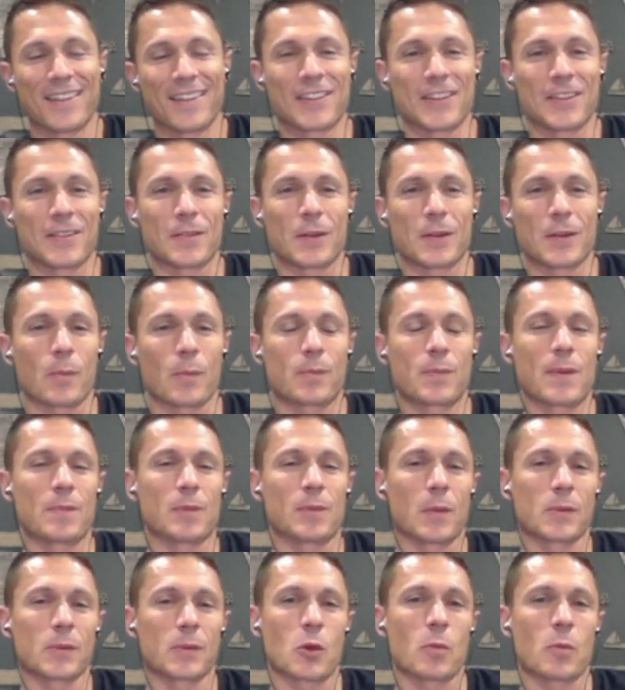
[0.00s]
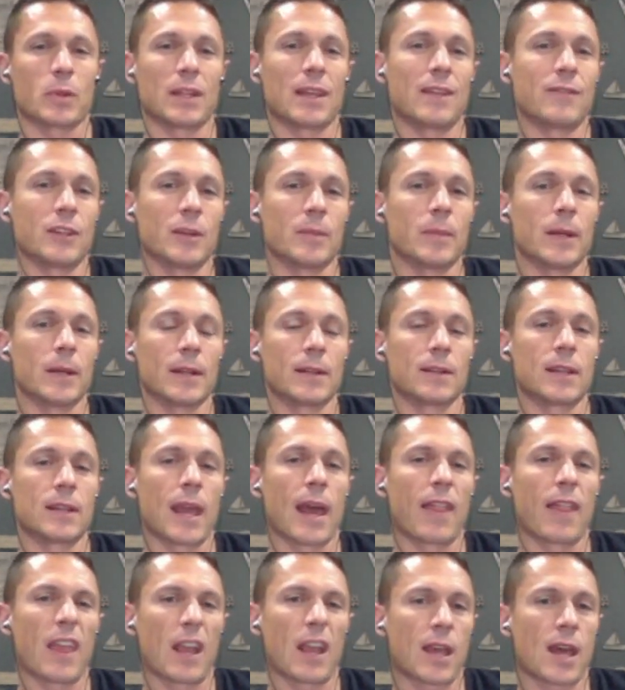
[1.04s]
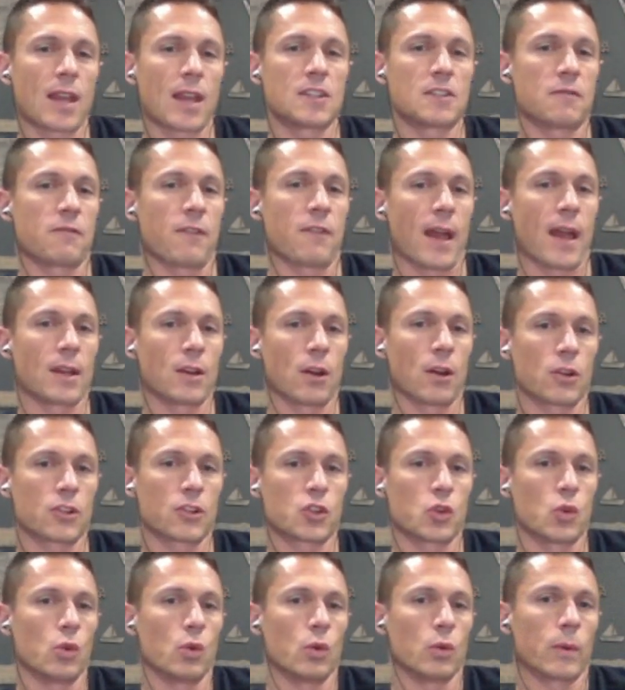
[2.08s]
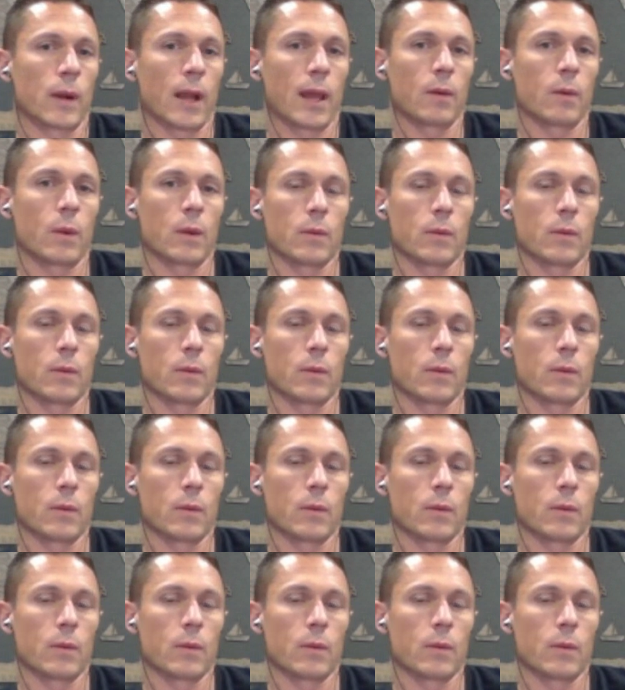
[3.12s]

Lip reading: you know, people almost don't believe you, but yeah, that kind of defined our school, right?